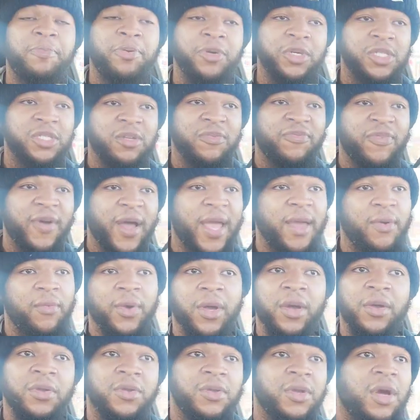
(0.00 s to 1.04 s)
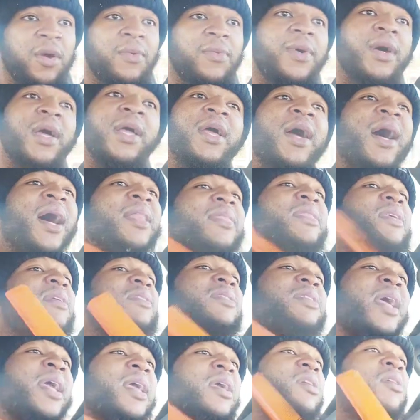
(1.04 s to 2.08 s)
to push the fight. Well, you know what? I
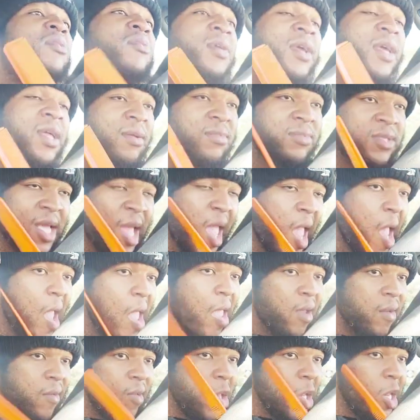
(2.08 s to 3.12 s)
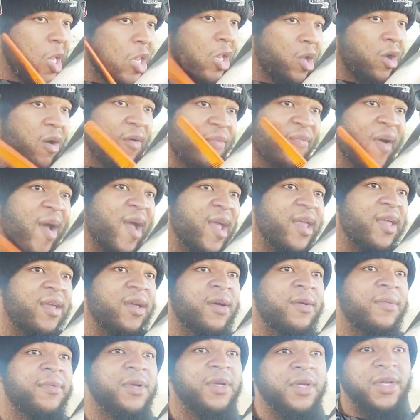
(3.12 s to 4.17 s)
think Tank gonna get him. Tank, you need to go fight
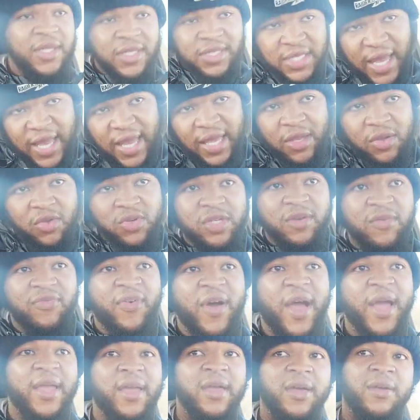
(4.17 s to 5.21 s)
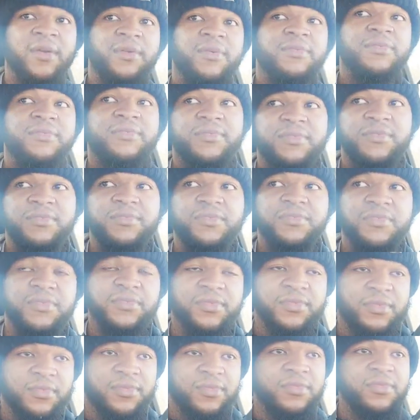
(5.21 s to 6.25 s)
him. Tank, you should fight
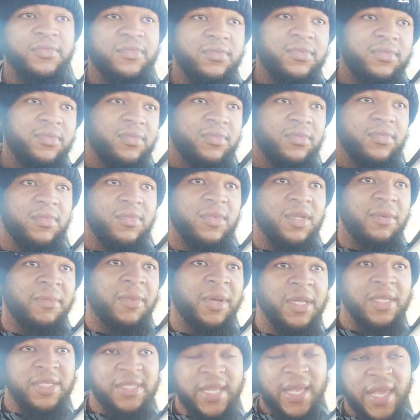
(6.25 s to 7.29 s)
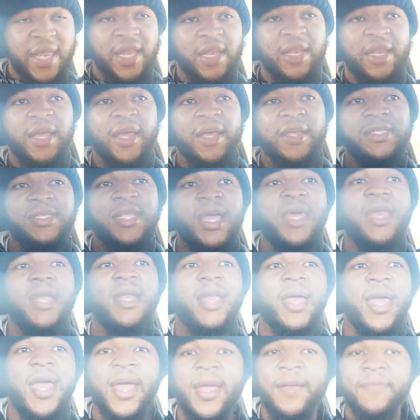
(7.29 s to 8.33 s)
him. But instead of that, instead
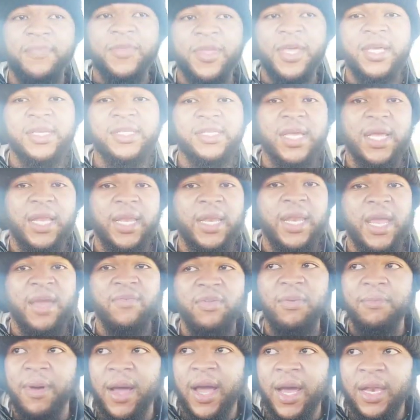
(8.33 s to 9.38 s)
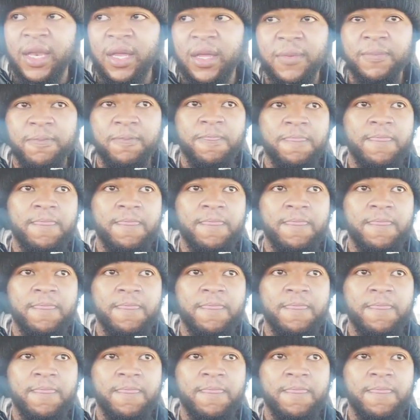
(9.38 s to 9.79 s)
of that, he's telling everybody,